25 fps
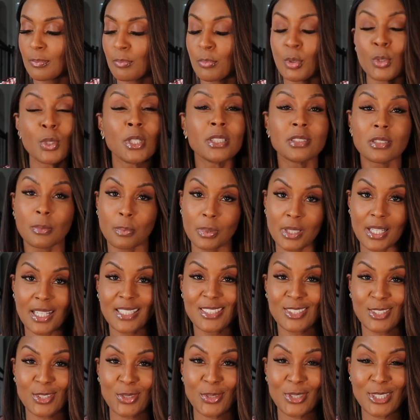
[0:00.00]
beauty supply
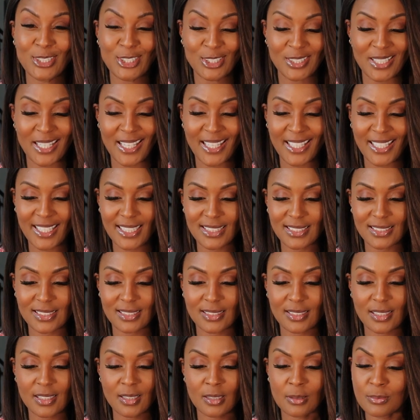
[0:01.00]
store
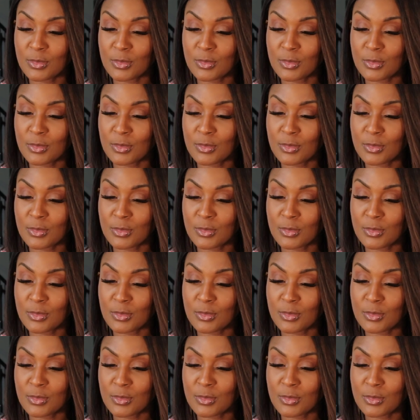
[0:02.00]
shades.